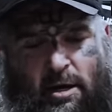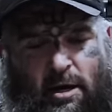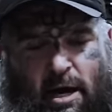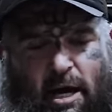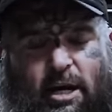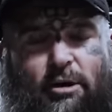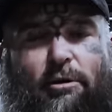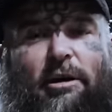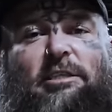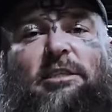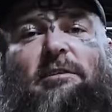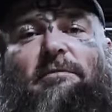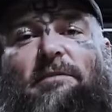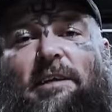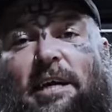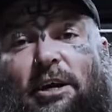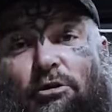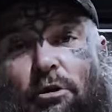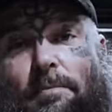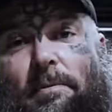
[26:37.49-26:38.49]
aggressively
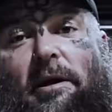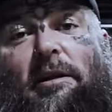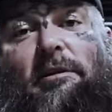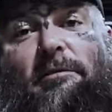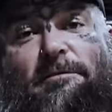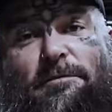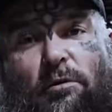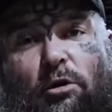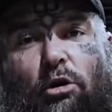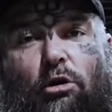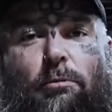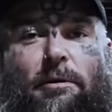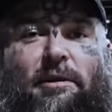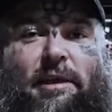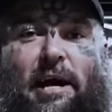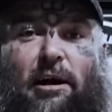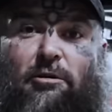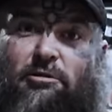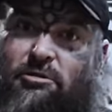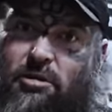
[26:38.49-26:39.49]
gripping the floor with
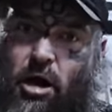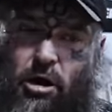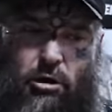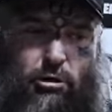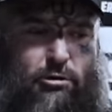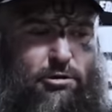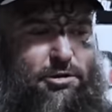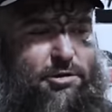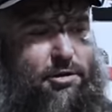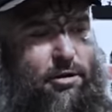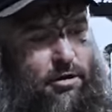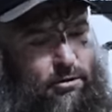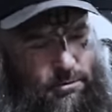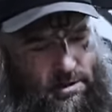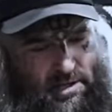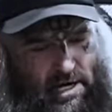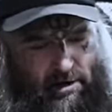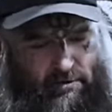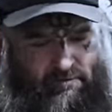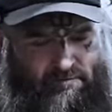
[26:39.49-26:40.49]
our toes,
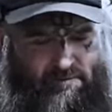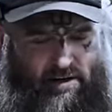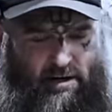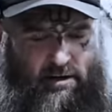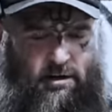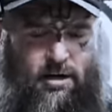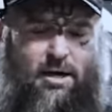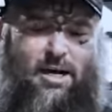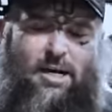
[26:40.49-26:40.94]
with our feet,